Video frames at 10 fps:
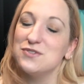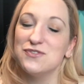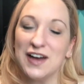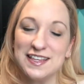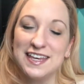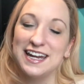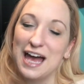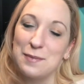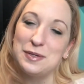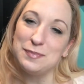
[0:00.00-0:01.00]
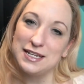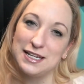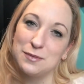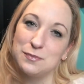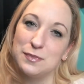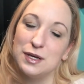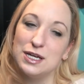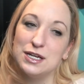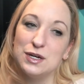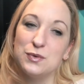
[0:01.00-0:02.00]
find that happy medium
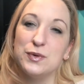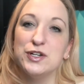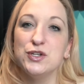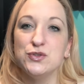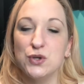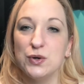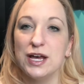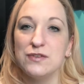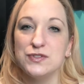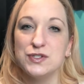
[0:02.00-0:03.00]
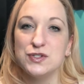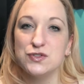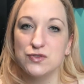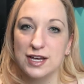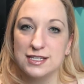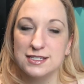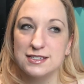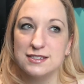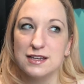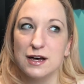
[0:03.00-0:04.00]
where you don't have to
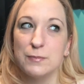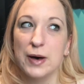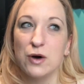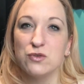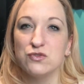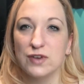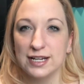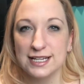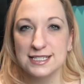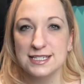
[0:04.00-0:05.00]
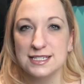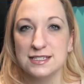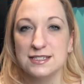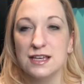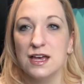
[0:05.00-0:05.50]
stress about finances.